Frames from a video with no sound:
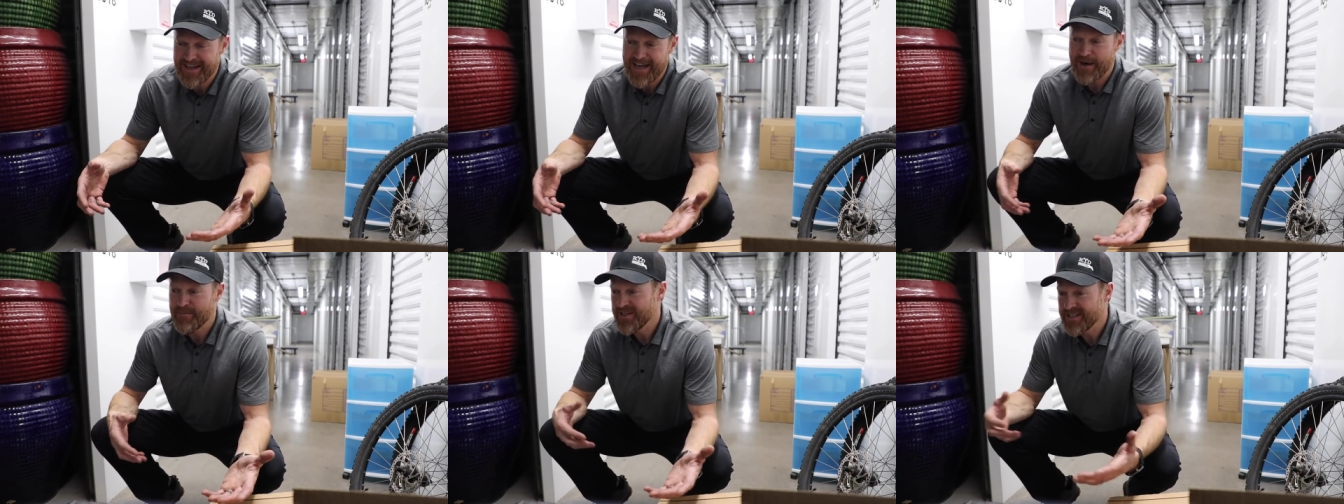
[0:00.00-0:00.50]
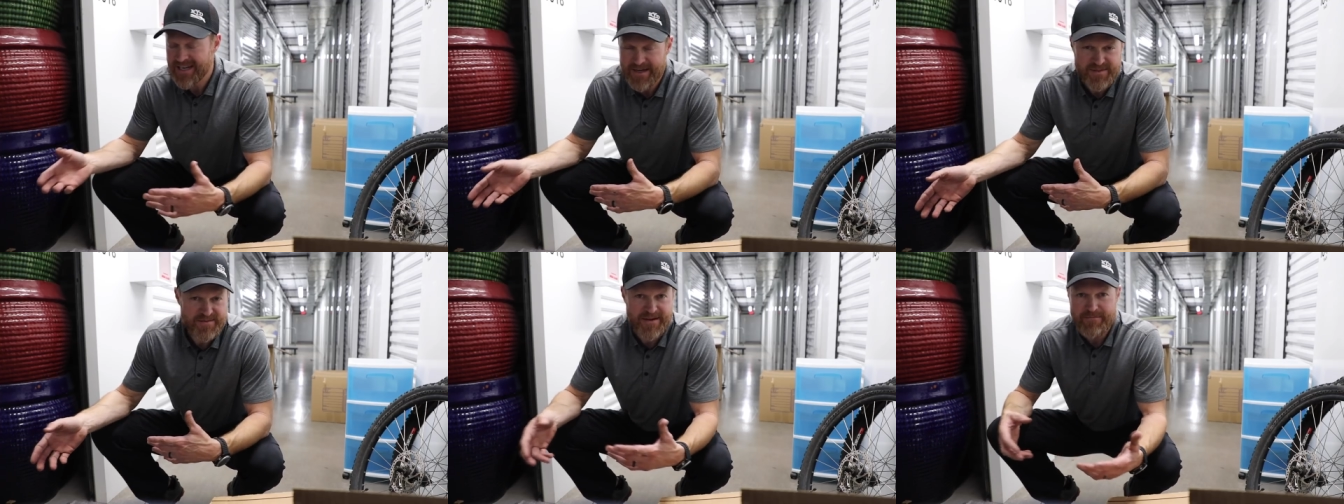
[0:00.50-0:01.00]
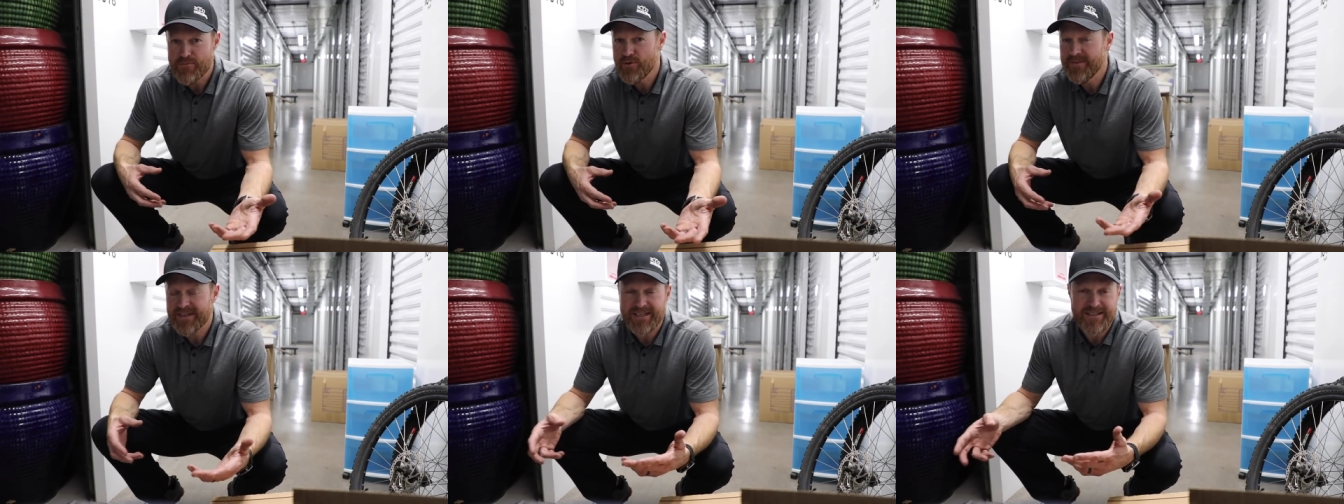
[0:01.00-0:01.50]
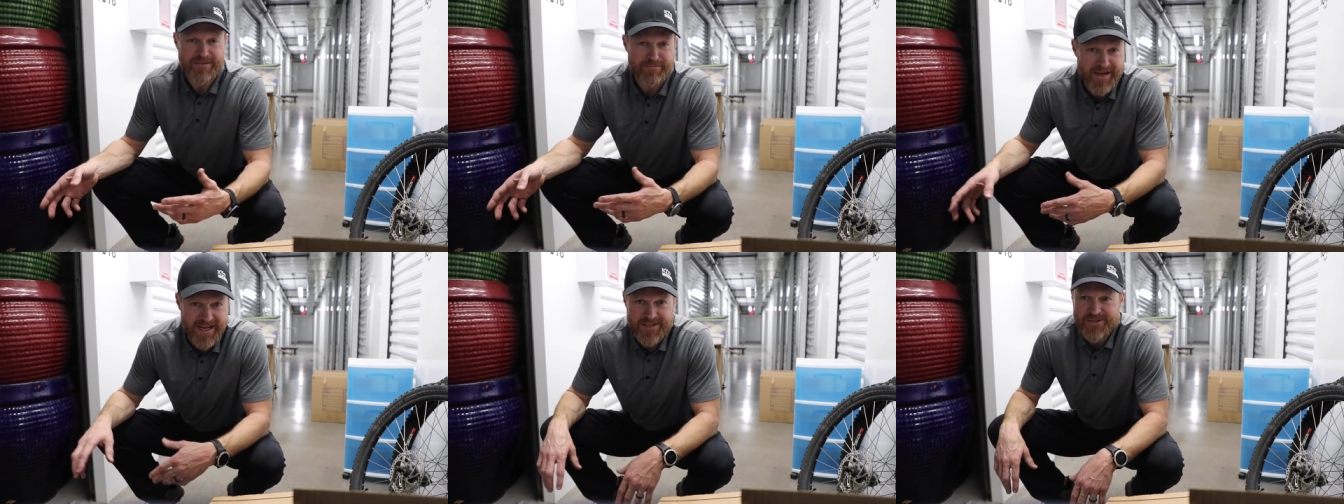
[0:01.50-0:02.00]
How many times am I moving it and
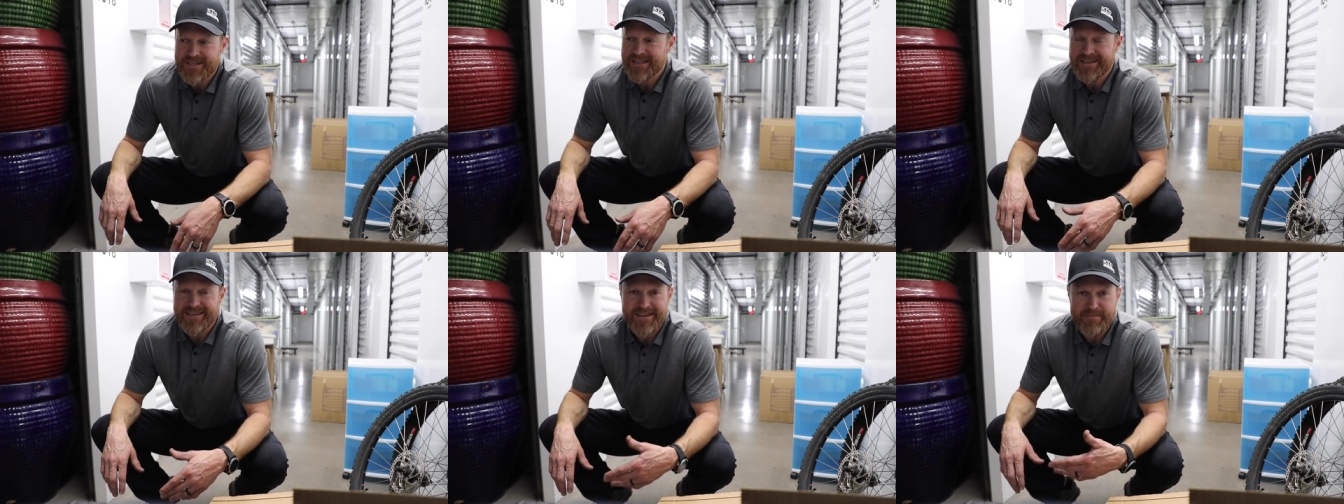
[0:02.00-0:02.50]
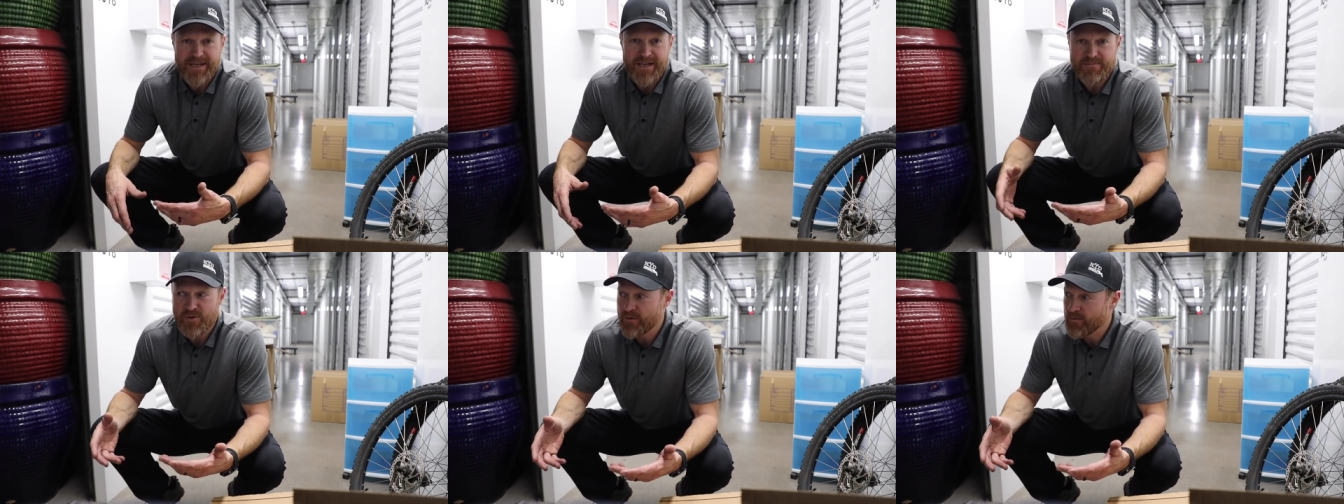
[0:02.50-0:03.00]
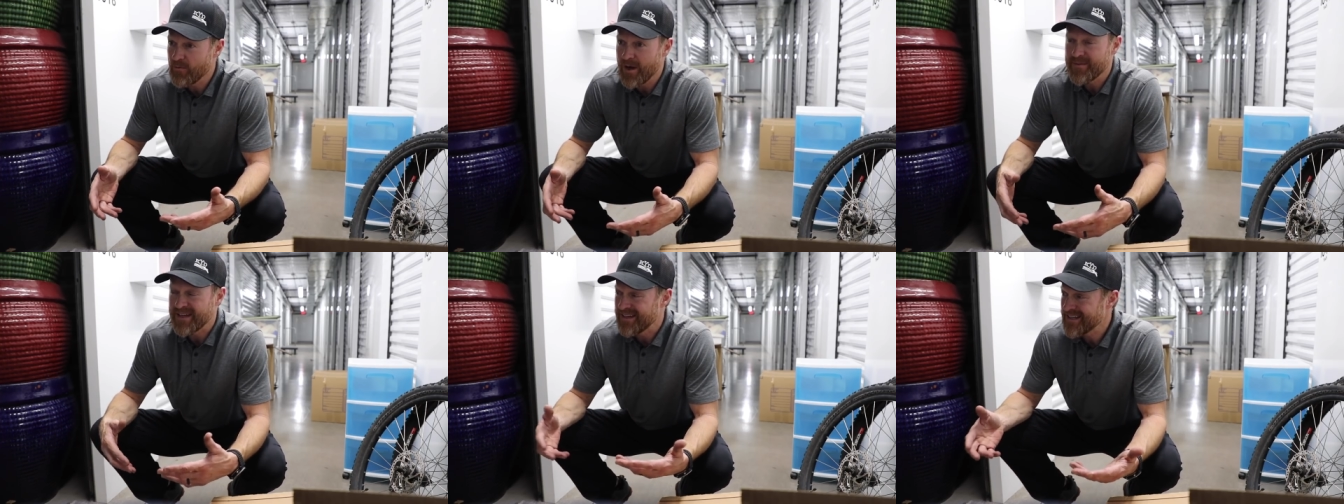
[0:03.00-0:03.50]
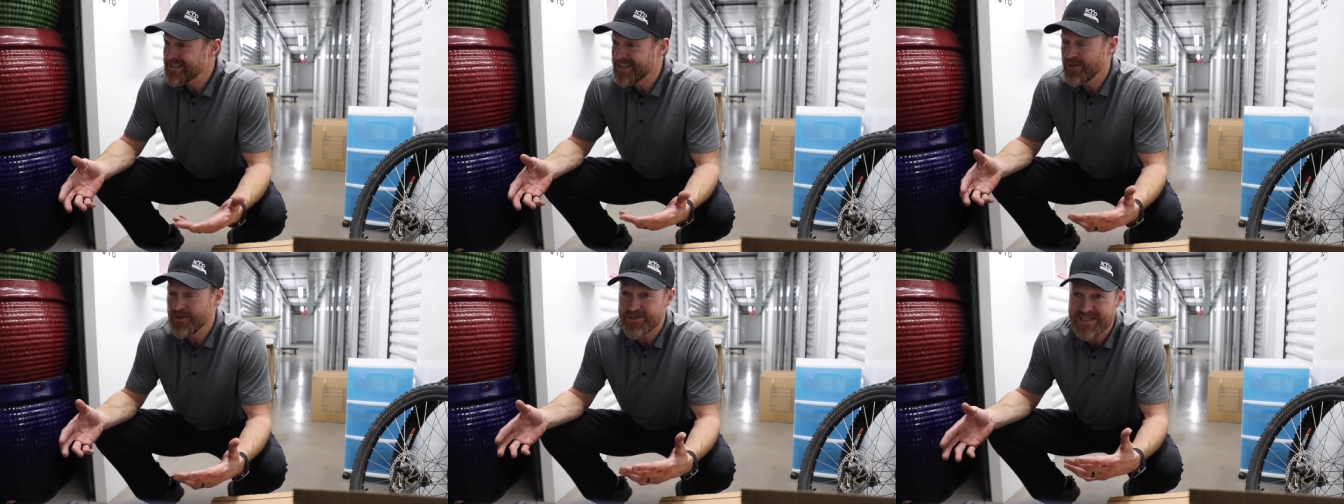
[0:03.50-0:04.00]
managing it? And it becomes overwhelming. And next thing
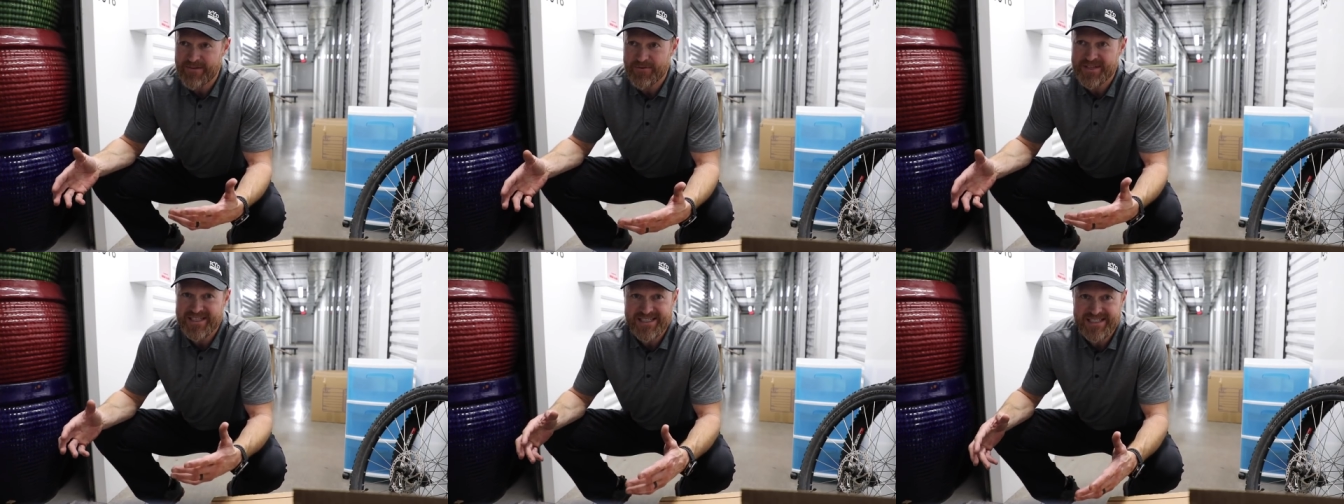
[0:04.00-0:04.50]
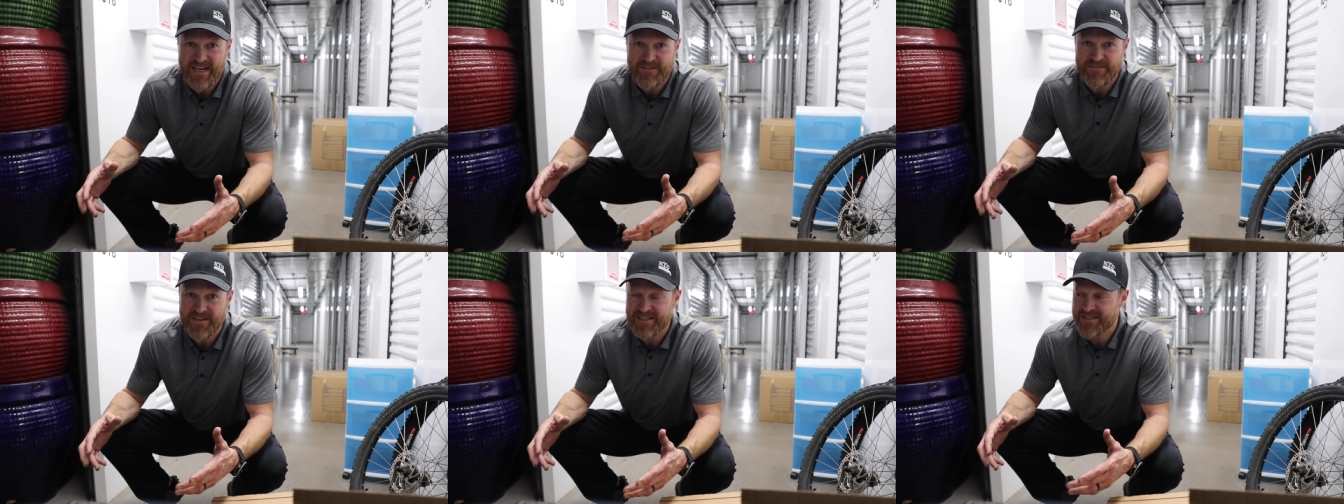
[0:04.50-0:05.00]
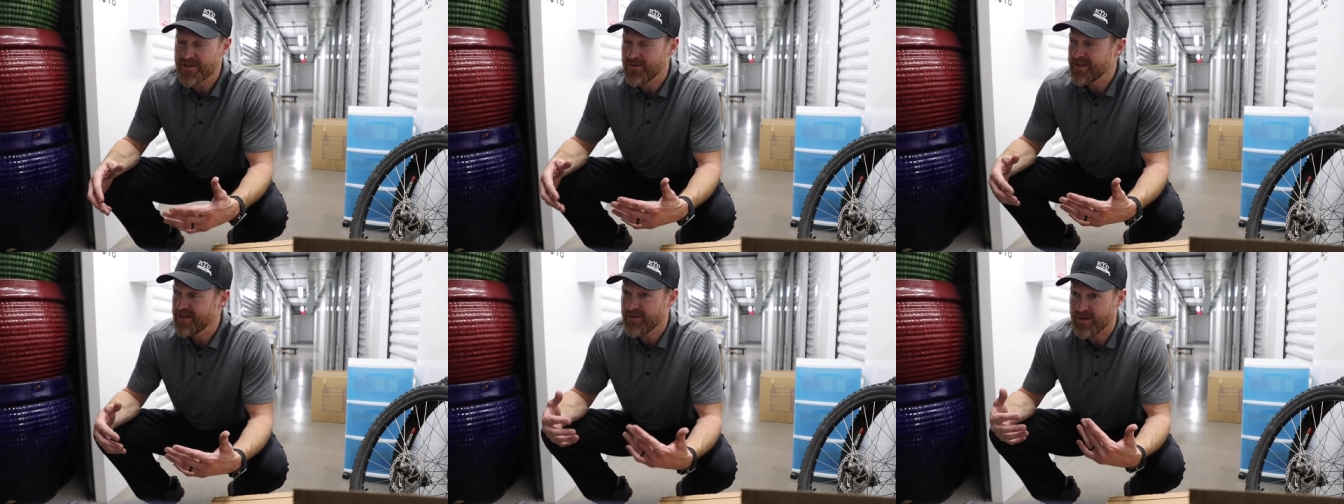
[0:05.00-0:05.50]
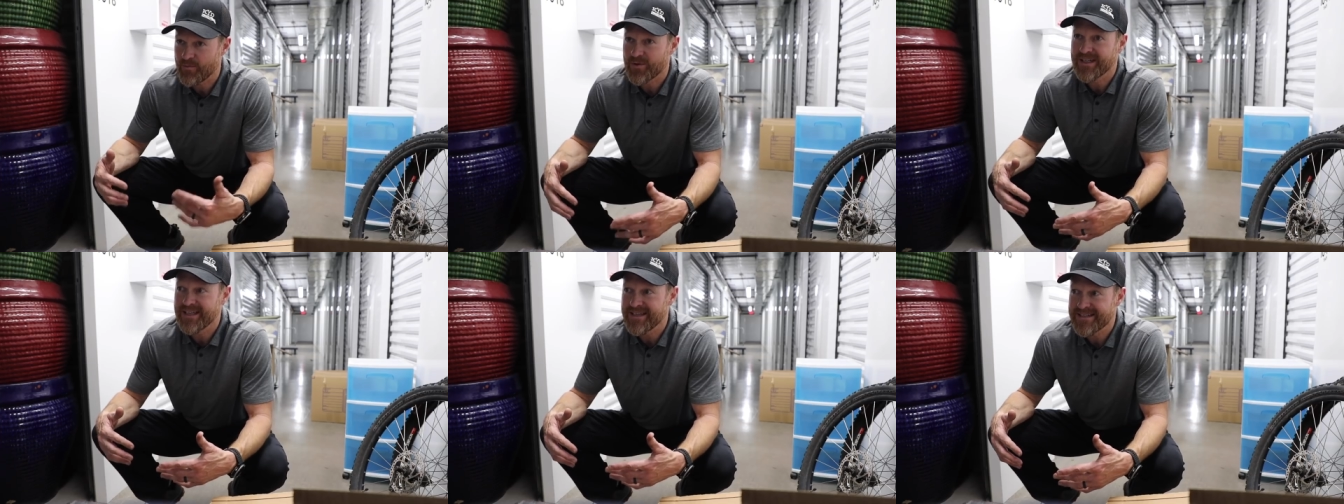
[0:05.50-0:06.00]
you know, you just have all this stuff. And so it, it
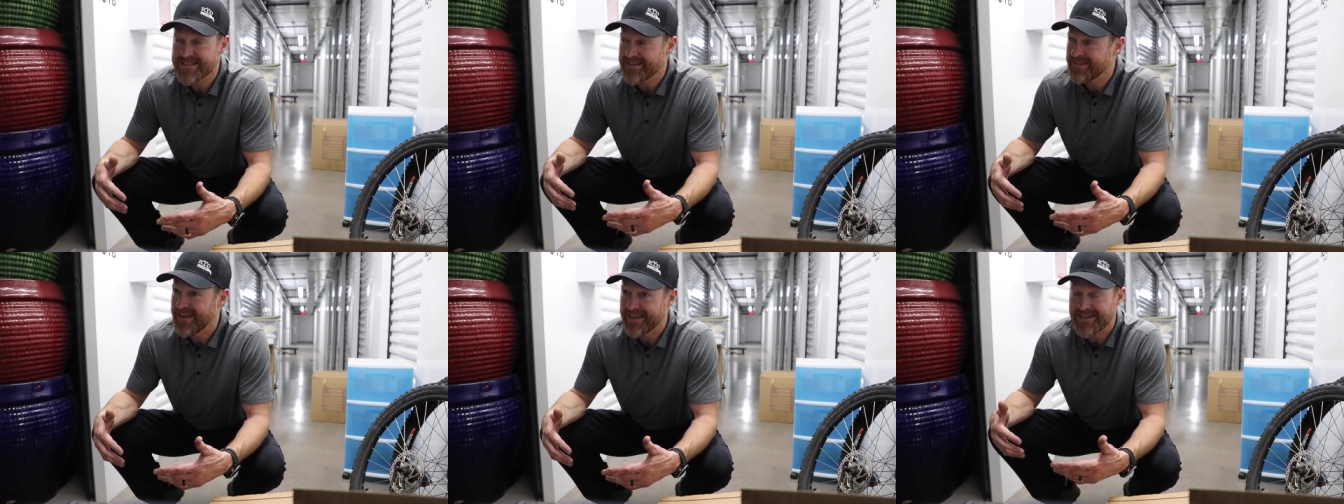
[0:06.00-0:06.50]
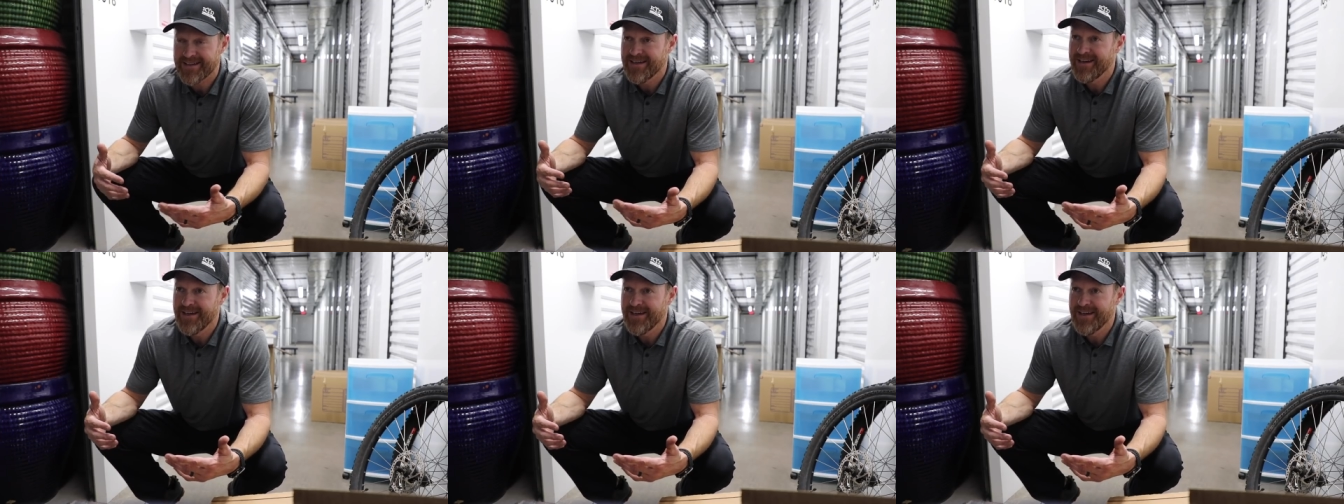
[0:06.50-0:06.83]
really is like